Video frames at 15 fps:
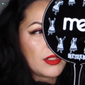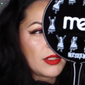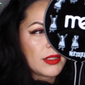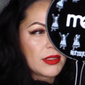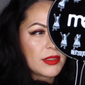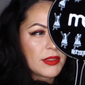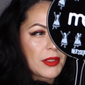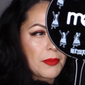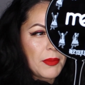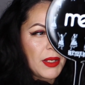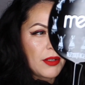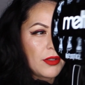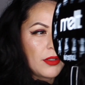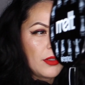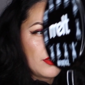at this. The
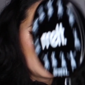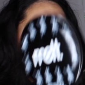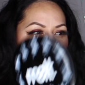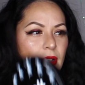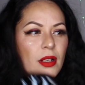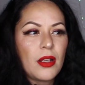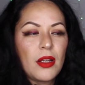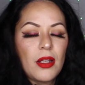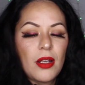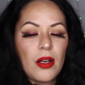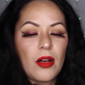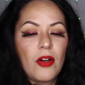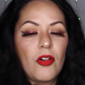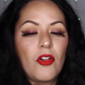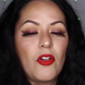mirror.
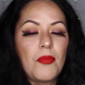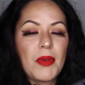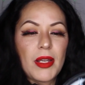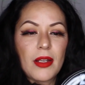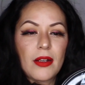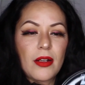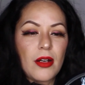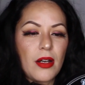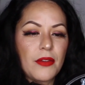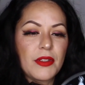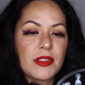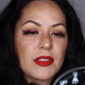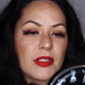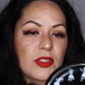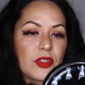Oh my god,
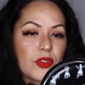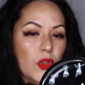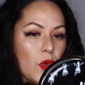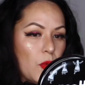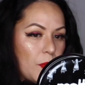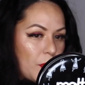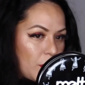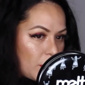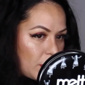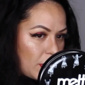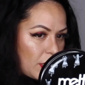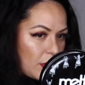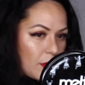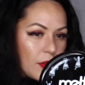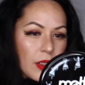this is so pretty,
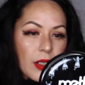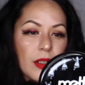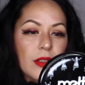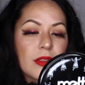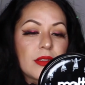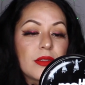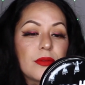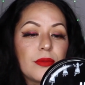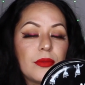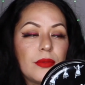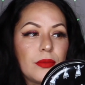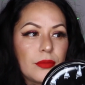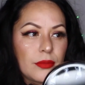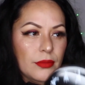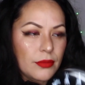you guys. Ooh.